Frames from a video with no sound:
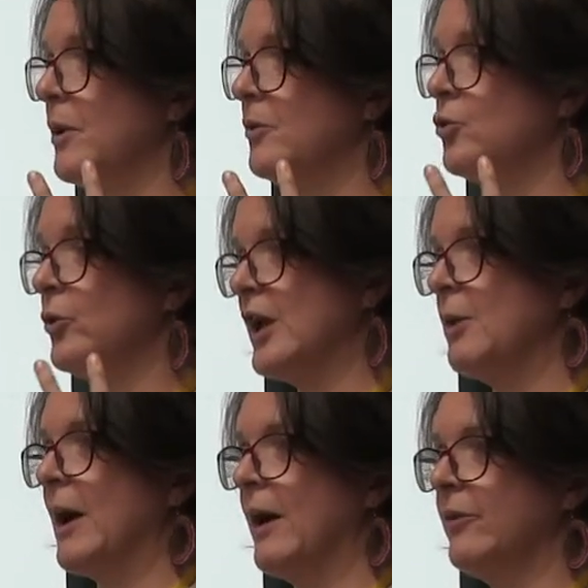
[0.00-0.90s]
talking
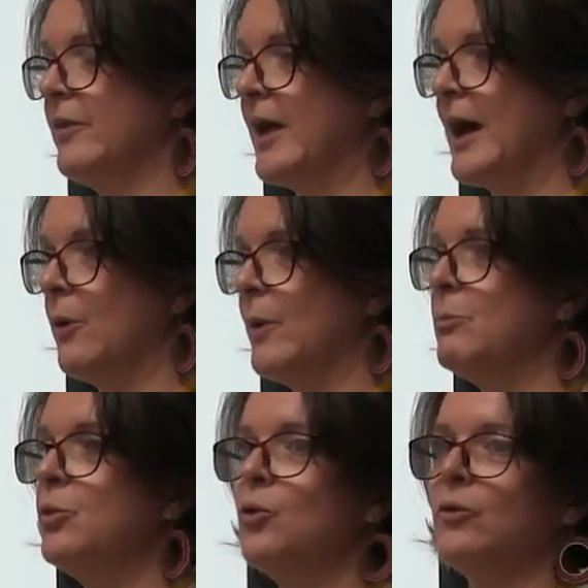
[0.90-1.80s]
about how
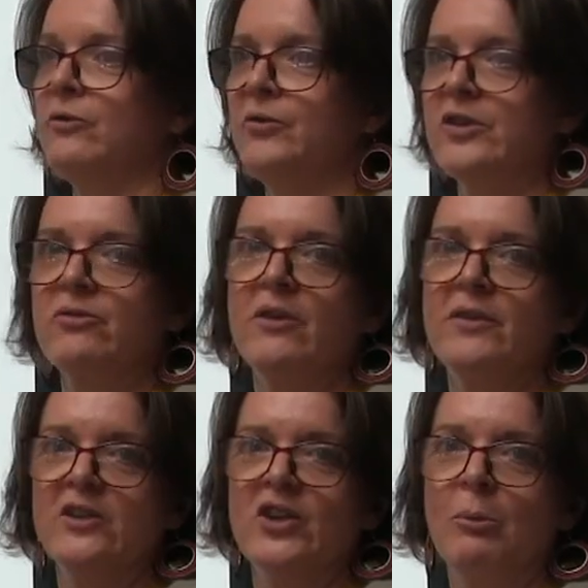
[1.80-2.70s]
important
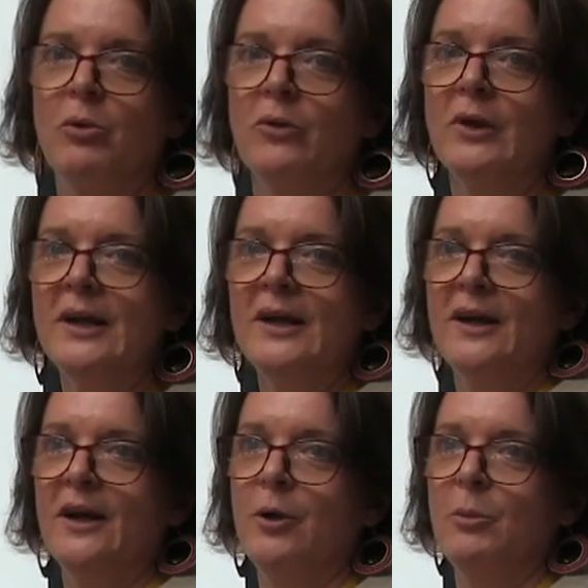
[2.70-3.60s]
Fitzrovia Chapel
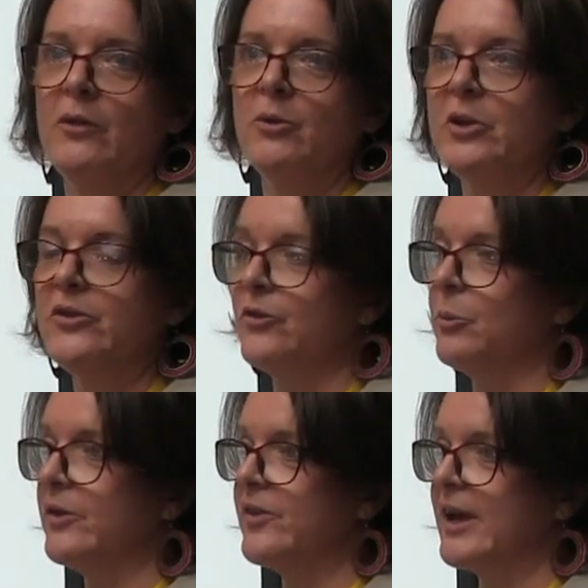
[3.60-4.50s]
and the beautiful
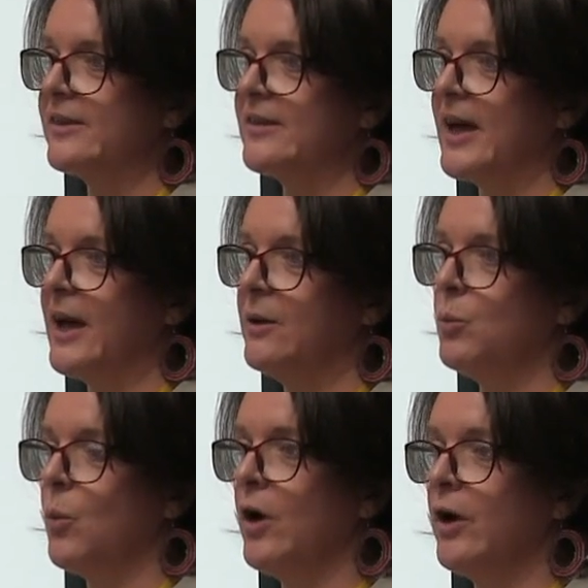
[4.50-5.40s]
mosaics there
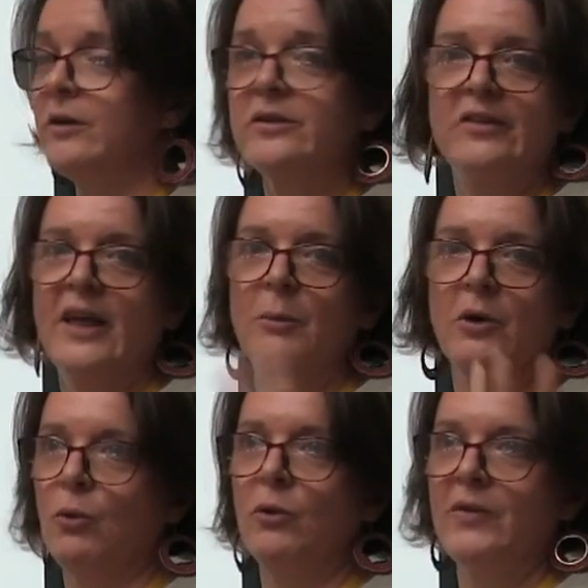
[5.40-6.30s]
were to them
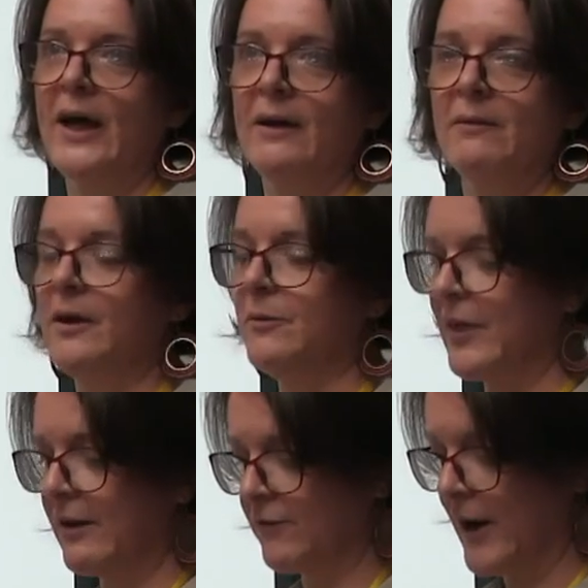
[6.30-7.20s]
and all of
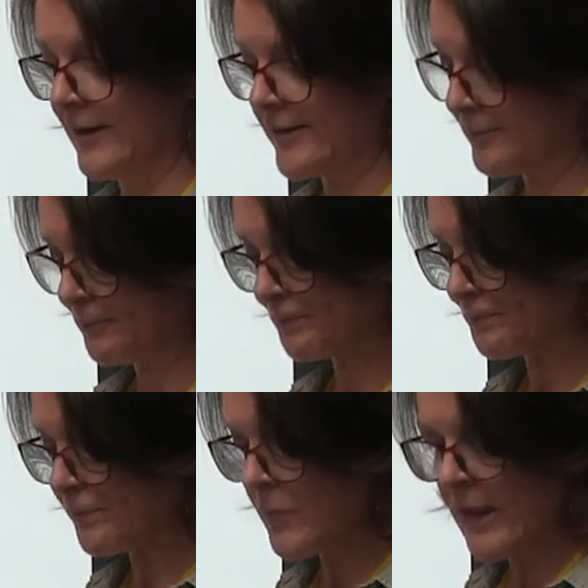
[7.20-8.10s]
their friends.
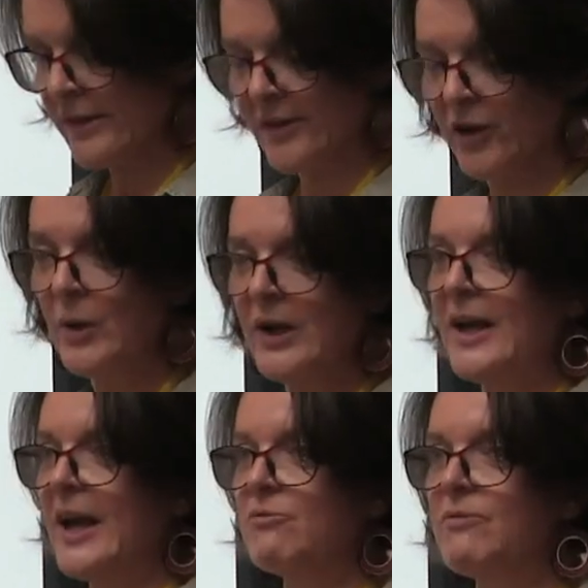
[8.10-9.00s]
So
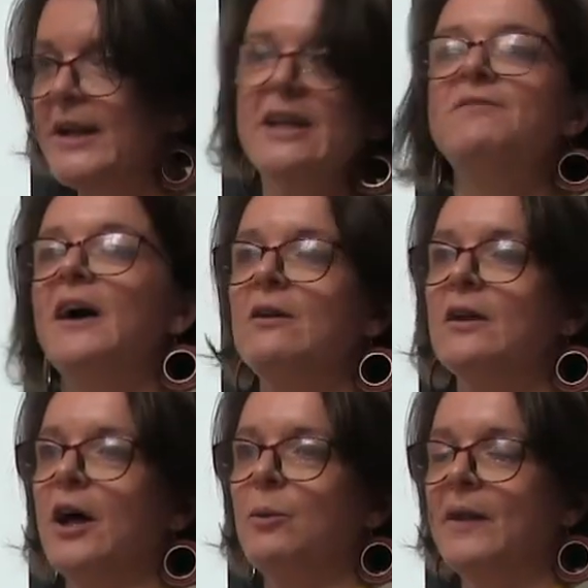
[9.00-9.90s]
it really felt
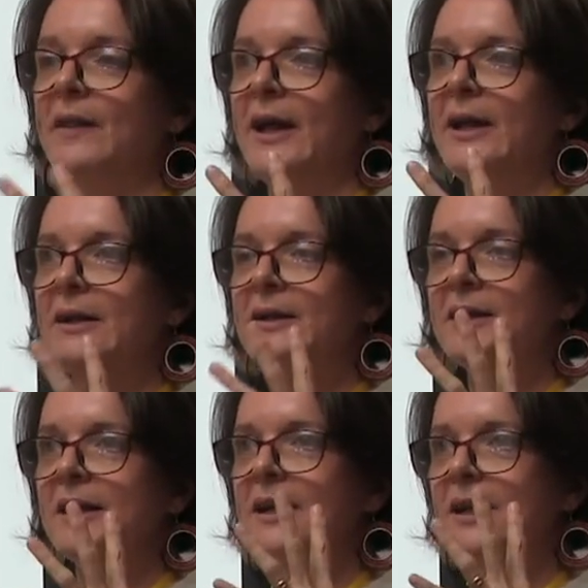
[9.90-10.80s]
like when they
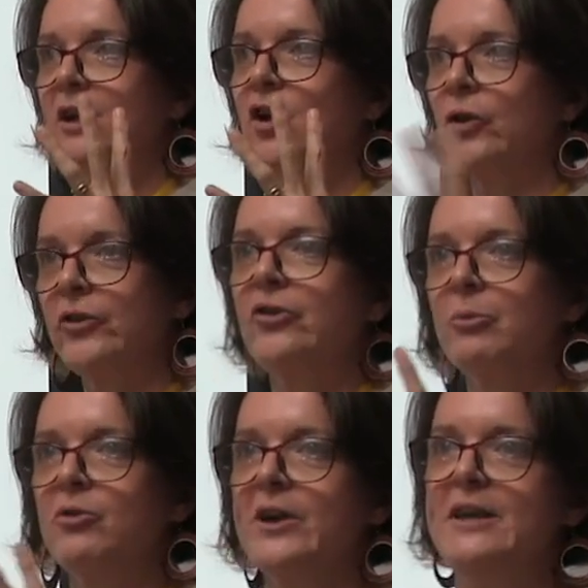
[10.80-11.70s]
got to
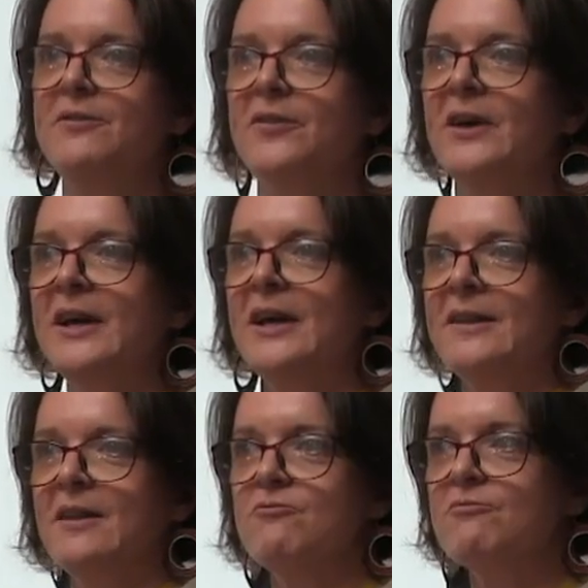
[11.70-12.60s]
the brief,
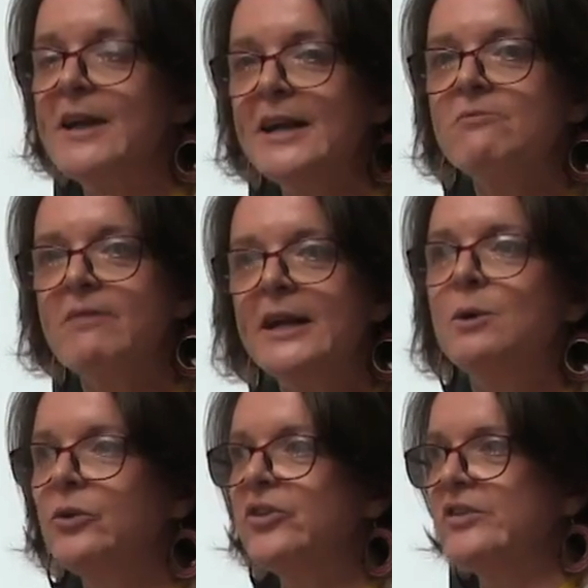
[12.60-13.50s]
they really,
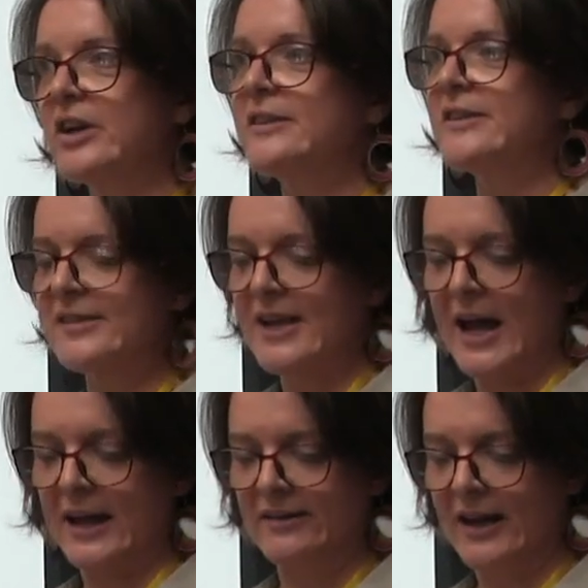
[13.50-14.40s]
really wanted to
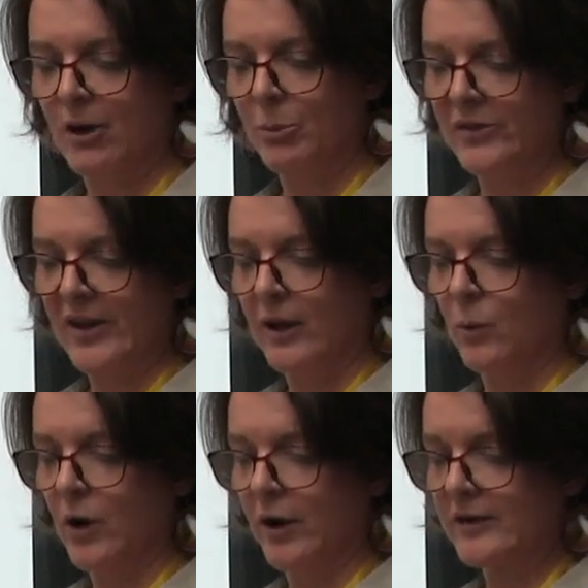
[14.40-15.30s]
understand how
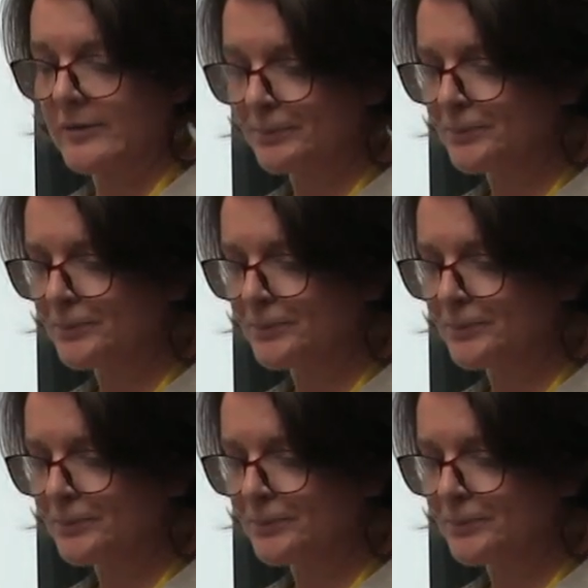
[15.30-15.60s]
mosaic worked.